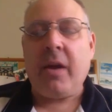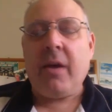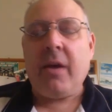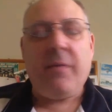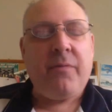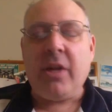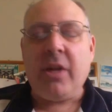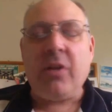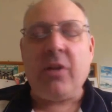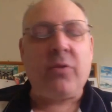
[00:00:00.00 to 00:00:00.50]

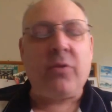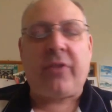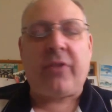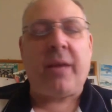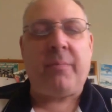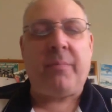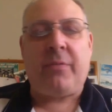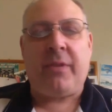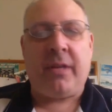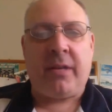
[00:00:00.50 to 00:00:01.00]

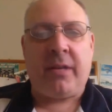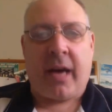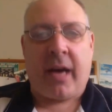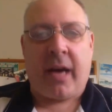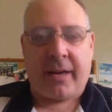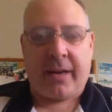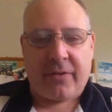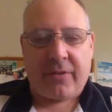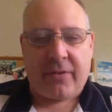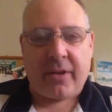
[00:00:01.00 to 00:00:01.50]
Videotape did
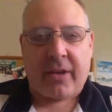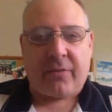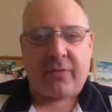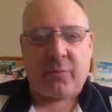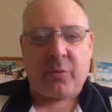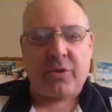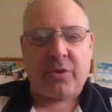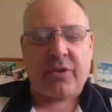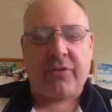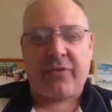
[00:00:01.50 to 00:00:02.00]
not
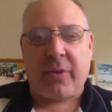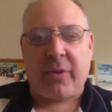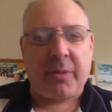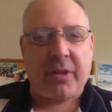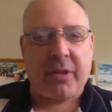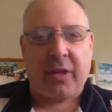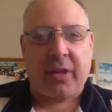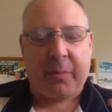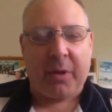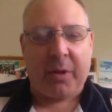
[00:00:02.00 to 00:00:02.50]
exist, which is
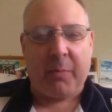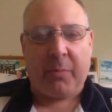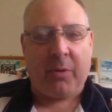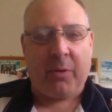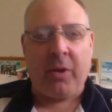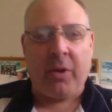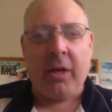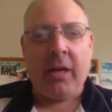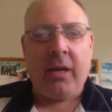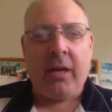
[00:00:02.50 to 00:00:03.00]
something that
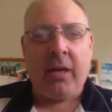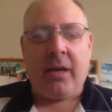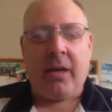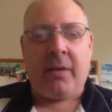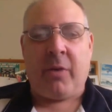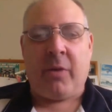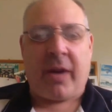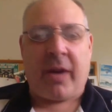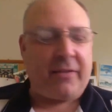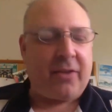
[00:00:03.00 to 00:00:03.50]
people,
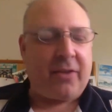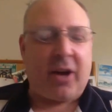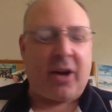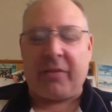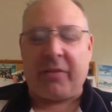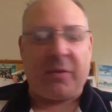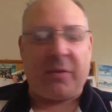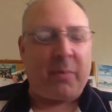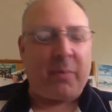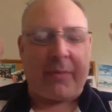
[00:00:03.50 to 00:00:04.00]
when I talk
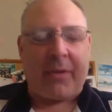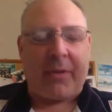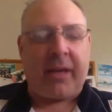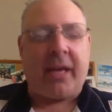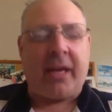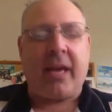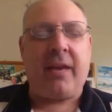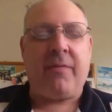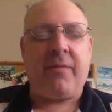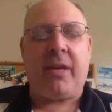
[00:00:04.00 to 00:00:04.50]
to them about, they
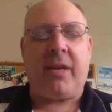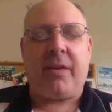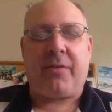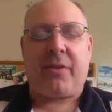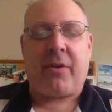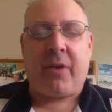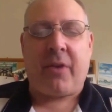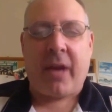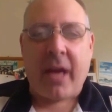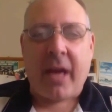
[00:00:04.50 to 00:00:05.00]
can't even get
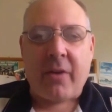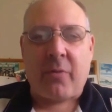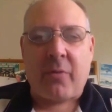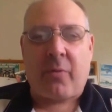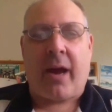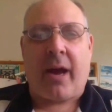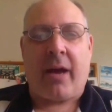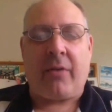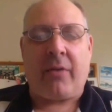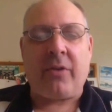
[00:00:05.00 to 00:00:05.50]
their head
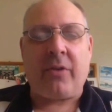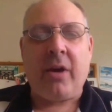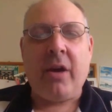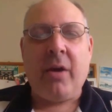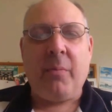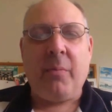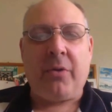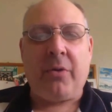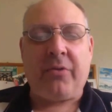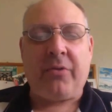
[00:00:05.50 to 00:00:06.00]
around,
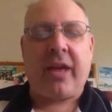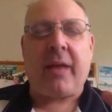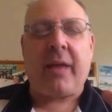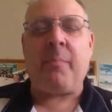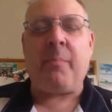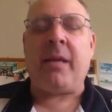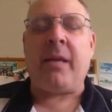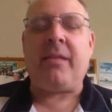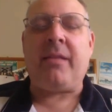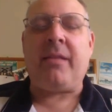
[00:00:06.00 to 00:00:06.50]
because
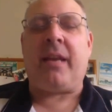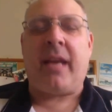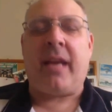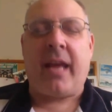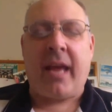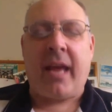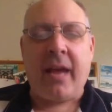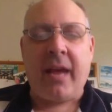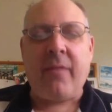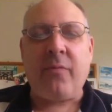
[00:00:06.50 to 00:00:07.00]
that meant that
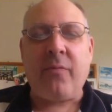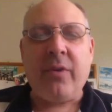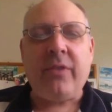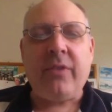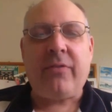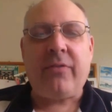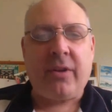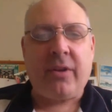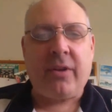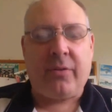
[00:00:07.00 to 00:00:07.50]
every
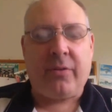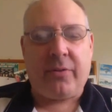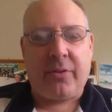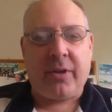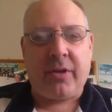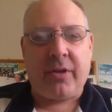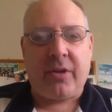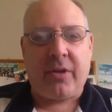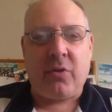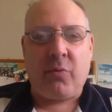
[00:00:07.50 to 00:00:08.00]
single
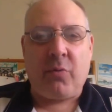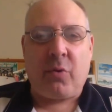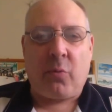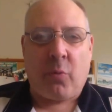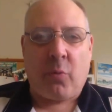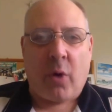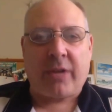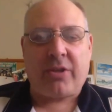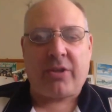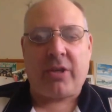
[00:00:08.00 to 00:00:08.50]
thing that you were
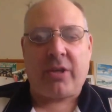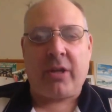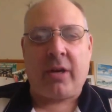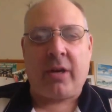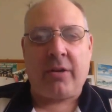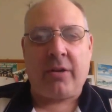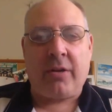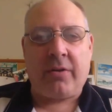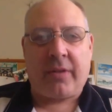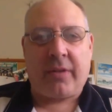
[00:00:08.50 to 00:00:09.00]
watching
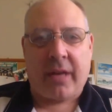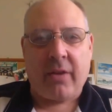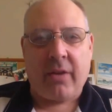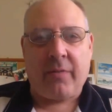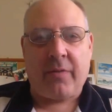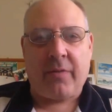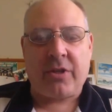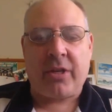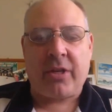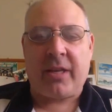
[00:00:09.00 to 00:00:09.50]
on your
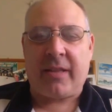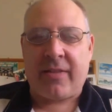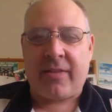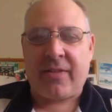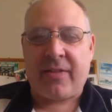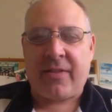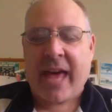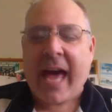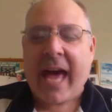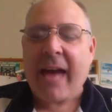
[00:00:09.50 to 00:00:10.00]
television at
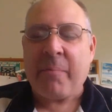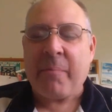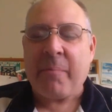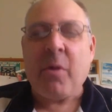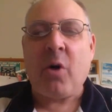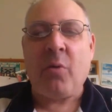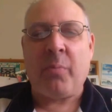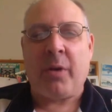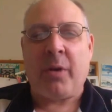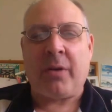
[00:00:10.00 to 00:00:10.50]
that
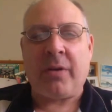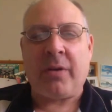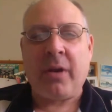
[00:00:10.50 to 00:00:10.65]
moment